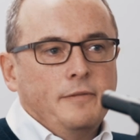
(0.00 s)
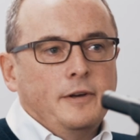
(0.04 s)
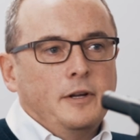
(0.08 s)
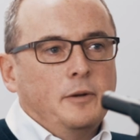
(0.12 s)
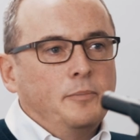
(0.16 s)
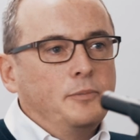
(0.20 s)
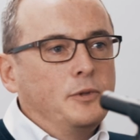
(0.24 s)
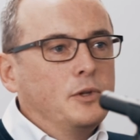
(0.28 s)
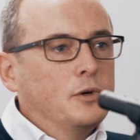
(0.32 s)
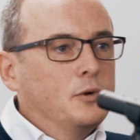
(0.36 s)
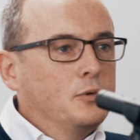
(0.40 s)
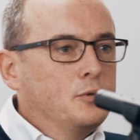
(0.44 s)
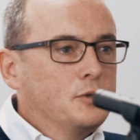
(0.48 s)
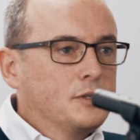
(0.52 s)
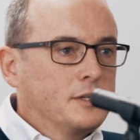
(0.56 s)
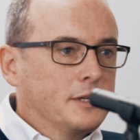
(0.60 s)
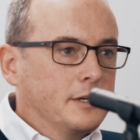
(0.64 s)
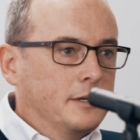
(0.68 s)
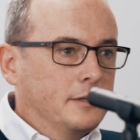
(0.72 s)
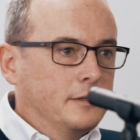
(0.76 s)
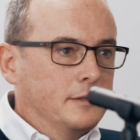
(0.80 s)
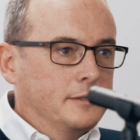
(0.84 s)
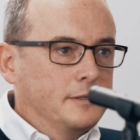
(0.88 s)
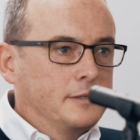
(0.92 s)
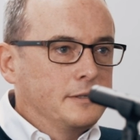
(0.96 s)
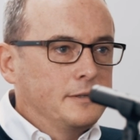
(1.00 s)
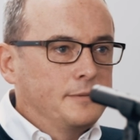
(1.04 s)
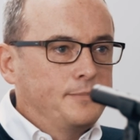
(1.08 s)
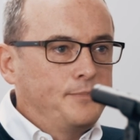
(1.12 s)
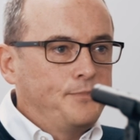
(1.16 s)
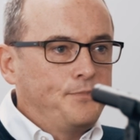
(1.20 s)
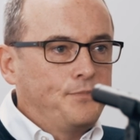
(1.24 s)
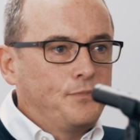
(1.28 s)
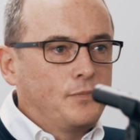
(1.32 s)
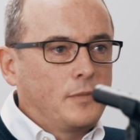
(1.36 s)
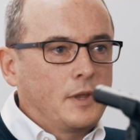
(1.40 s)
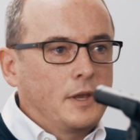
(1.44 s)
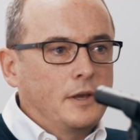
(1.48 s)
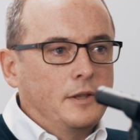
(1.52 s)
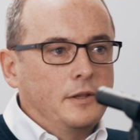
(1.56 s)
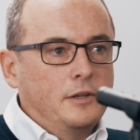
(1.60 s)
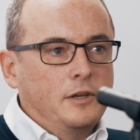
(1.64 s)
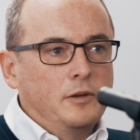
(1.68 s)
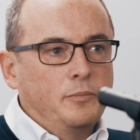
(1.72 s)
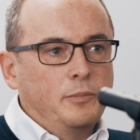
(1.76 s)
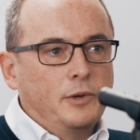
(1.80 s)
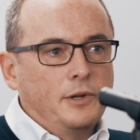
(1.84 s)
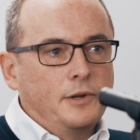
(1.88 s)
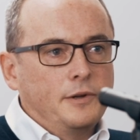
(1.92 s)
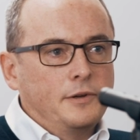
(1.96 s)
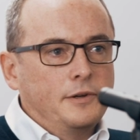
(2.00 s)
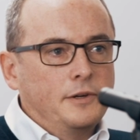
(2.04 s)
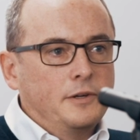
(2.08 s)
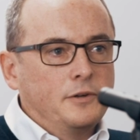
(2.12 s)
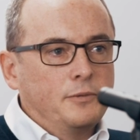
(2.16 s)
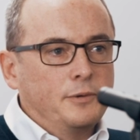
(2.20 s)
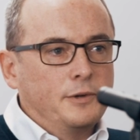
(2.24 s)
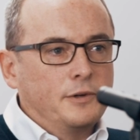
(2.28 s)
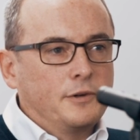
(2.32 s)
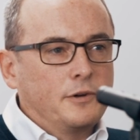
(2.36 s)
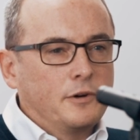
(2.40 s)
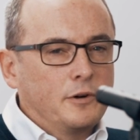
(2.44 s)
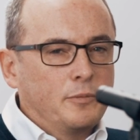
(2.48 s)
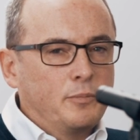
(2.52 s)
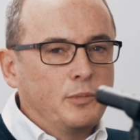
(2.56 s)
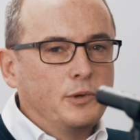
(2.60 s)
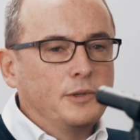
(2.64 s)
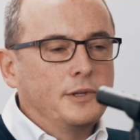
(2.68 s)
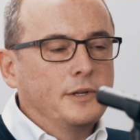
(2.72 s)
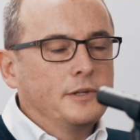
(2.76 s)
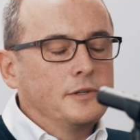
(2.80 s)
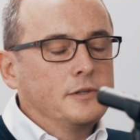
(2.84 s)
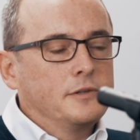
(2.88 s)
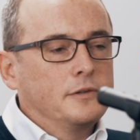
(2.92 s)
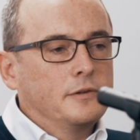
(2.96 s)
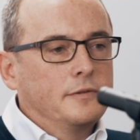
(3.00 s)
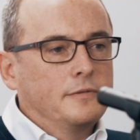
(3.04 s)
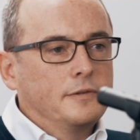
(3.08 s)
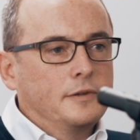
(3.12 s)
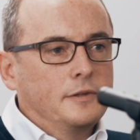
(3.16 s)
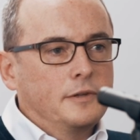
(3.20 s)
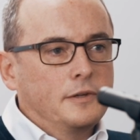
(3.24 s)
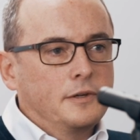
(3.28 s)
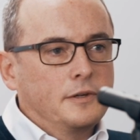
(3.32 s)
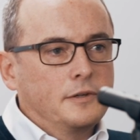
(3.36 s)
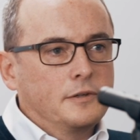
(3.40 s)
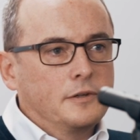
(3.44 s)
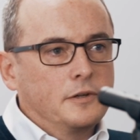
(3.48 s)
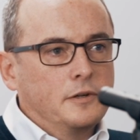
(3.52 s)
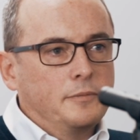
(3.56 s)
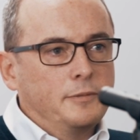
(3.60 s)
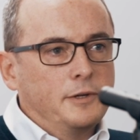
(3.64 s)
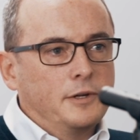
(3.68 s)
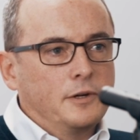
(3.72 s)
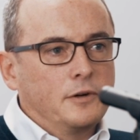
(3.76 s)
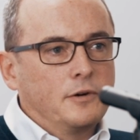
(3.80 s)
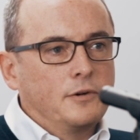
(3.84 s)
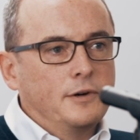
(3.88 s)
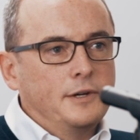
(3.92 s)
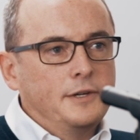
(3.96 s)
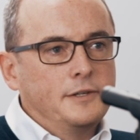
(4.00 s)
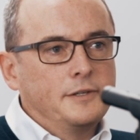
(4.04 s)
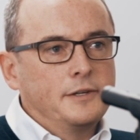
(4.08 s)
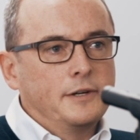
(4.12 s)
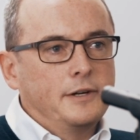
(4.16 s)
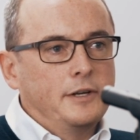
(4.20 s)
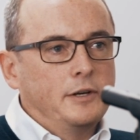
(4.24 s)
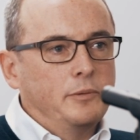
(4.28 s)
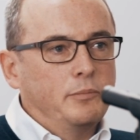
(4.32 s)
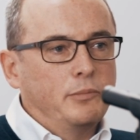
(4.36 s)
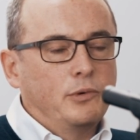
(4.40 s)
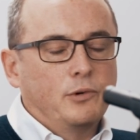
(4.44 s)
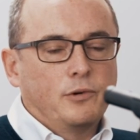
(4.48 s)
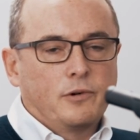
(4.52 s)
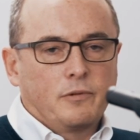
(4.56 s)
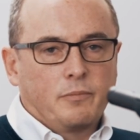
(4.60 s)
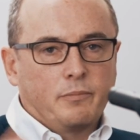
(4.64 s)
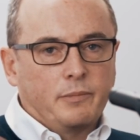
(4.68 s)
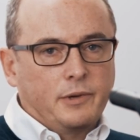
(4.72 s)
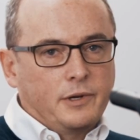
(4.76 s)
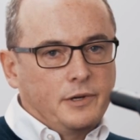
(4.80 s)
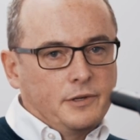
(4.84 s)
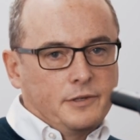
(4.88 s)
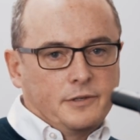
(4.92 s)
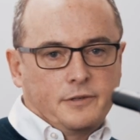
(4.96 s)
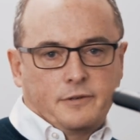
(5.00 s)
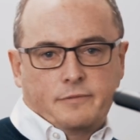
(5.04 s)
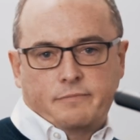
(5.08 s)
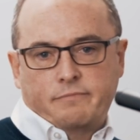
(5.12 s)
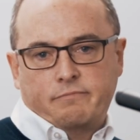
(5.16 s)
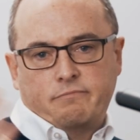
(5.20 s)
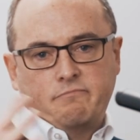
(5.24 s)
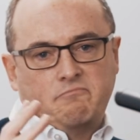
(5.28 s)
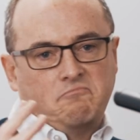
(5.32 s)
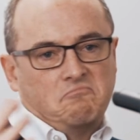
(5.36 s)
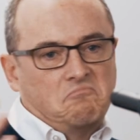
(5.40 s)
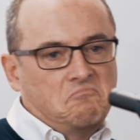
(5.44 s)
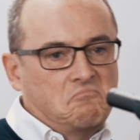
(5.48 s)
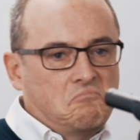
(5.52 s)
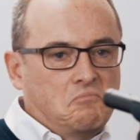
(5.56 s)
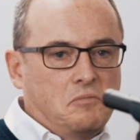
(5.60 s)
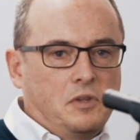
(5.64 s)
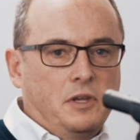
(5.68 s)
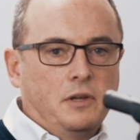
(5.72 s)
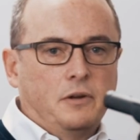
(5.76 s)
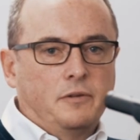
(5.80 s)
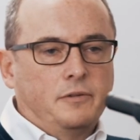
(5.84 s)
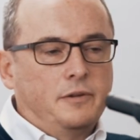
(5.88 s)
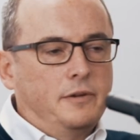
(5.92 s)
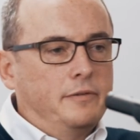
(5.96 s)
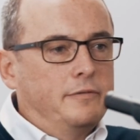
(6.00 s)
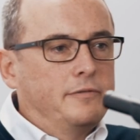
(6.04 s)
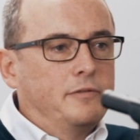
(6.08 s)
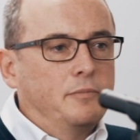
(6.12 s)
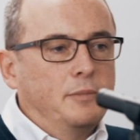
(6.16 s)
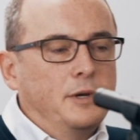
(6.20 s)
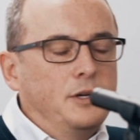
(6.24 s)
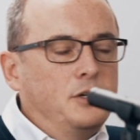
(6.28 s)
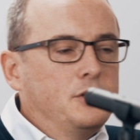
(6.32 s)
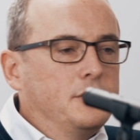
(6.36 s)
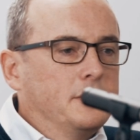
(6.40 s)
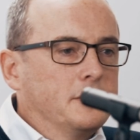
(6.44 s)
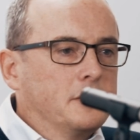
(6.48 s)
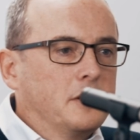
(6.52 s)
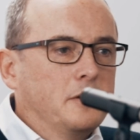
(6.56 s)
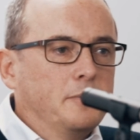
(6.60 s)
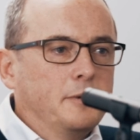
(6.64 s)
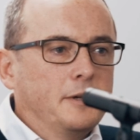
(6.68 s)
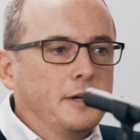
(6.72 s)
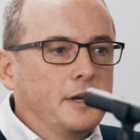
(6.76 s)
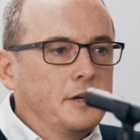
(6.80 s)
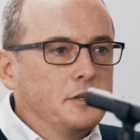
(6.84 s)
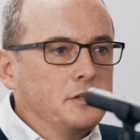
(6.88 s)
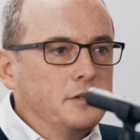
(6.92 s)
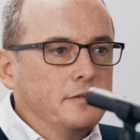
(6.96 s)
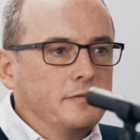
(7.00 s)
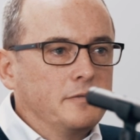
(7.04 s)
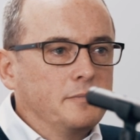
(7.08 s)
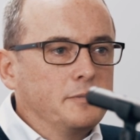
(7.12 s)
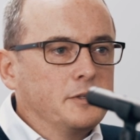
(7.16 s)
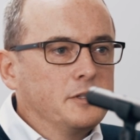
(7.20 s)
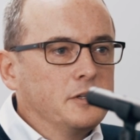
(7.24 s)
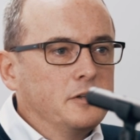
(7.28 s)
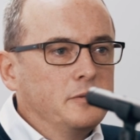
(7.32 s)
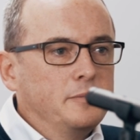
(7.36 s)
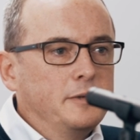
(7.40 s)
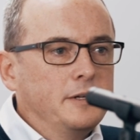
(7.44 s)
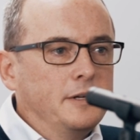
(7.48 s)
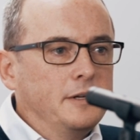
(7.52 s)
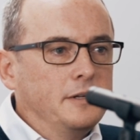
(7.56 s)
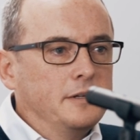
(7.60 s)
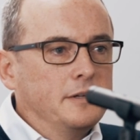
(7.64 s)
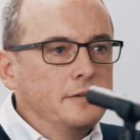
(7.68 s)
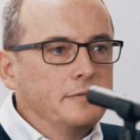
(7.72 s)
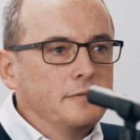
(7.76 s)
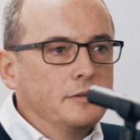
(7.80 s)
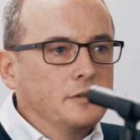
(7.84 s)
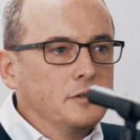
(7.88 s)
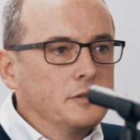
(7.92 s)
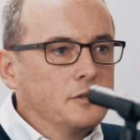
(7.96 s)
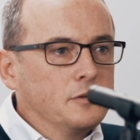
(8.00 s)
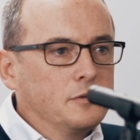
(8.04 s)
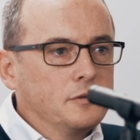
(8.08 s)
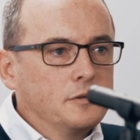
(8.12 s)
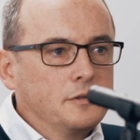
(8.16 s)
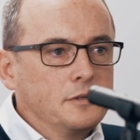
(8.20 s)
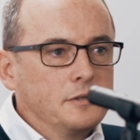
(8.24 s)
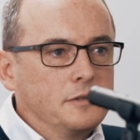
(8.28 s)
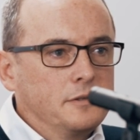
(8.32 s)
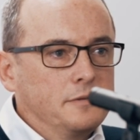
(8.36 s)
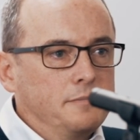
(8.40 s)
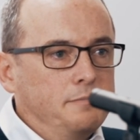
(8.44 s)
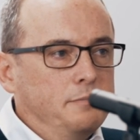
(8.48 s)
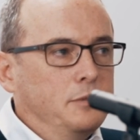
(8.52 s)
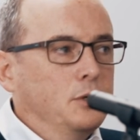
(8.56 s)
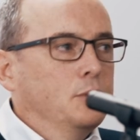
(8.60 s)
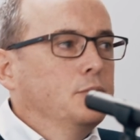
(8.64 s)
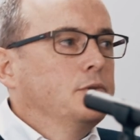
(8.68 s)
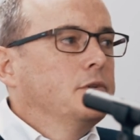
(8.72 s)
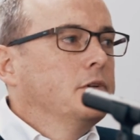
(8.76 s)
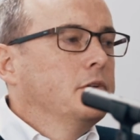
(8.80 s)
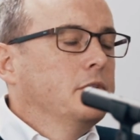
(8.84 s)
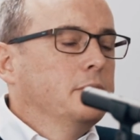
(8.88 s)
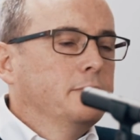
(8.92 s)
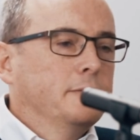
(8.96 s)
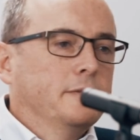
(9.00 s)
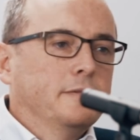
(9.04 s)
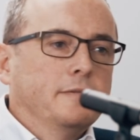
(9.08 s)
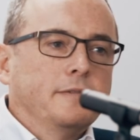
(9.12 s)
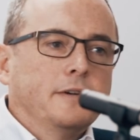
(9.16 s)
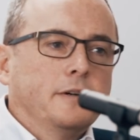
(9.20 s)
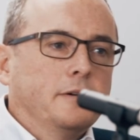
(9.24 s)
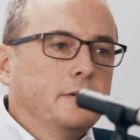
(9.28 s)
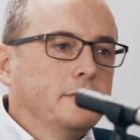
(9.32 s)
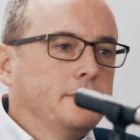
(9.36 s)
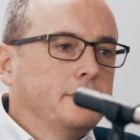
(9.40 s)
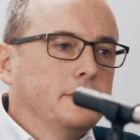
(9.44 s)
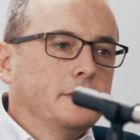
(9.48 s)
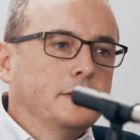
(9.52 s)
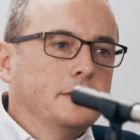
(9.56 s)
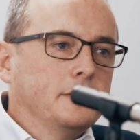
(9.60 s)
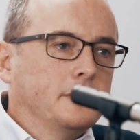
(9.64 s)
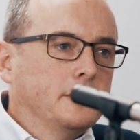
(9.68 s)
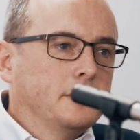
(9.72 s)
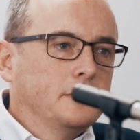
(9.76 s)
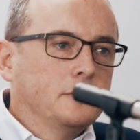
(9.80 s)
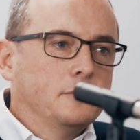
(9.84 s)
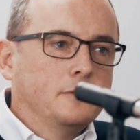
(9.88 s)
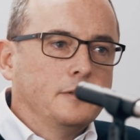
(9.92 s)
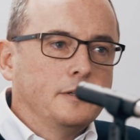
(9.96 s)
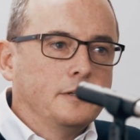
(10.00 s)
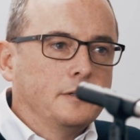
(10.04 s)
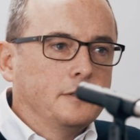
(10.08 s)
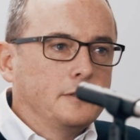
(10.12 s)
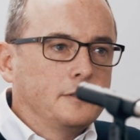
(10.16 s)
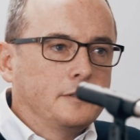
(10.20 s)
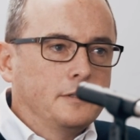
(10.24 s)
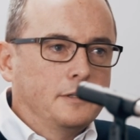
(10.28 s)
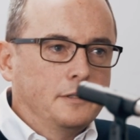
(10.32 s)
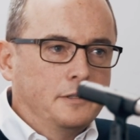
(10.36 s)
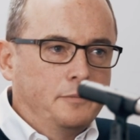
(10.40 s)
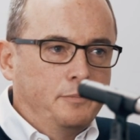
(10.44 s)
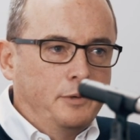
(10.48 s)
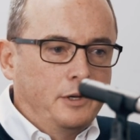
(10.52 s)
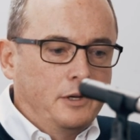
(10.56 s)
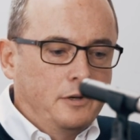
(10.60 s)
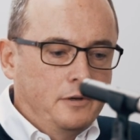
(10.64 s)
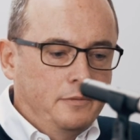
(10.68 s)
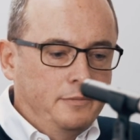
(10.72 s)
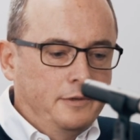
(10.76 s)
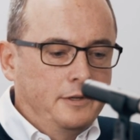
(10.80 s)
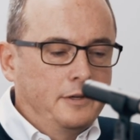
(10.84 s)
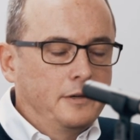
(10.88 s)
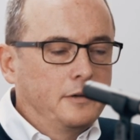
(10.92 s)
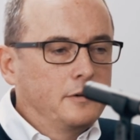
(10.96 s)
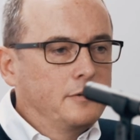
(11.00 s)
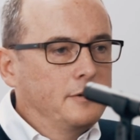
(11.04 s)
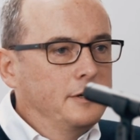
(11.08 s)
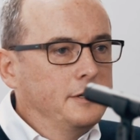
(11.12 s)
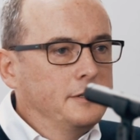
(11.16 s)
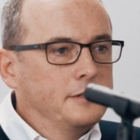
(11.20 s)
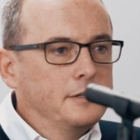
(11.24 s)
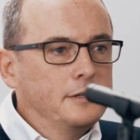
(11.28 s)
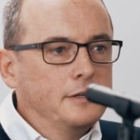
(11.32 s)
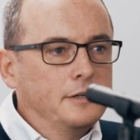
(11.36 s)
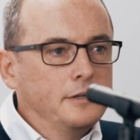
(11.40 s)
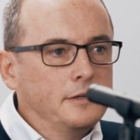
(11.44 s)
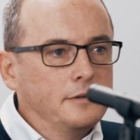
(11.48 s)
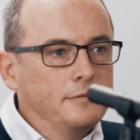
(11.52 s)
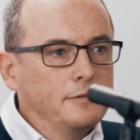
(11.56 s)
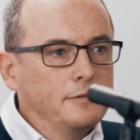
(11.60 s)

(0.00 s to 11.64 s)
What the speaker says: develop those skills and the ability to interpret that stuff, I think, is going to be increasingly important, because, you know, the information is coming at you from so many different sources, most of them unverified now, that it's becoming increasingly